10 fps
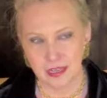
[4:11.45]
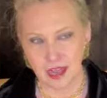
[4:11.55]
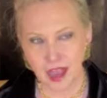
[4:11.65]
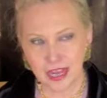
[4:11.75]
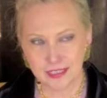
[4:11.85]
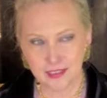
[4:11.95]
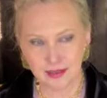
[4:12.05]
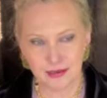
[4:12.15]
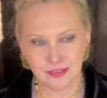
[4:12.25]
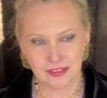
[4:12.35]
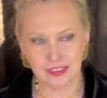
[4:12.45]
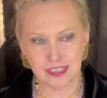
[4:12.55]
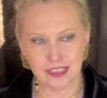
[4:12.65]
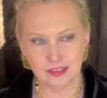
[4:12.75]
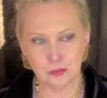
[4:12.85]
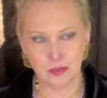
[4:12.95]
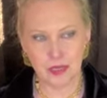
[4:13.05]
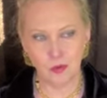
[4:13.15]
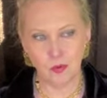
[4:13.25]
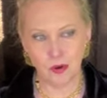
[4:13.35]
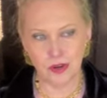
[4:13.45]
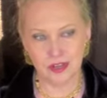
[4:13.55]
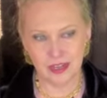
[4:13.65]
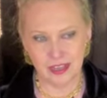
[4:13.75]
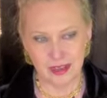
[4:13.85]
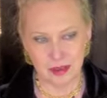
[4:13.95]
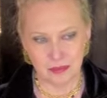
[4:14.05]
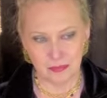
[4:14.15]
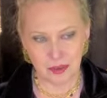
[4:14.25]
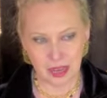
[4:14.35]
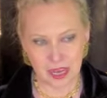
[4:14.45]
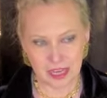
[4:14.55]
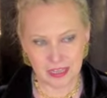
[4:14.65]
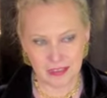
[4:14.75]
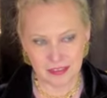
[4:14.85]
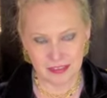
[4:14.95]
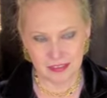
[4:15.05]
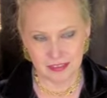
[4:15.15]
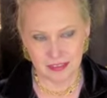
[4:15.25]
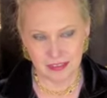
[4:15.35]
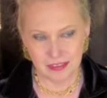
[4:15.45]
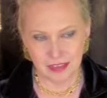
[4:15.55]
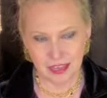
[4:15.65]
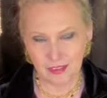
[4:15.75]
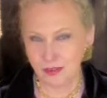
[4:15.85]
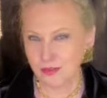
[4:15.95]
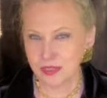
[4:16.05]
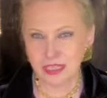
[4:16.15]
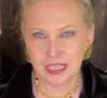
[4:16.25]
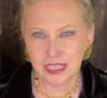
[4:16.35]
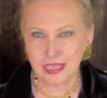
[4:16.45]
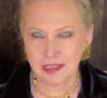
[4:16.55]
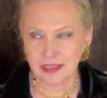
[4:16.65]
I just don't see this being worn by... It's a really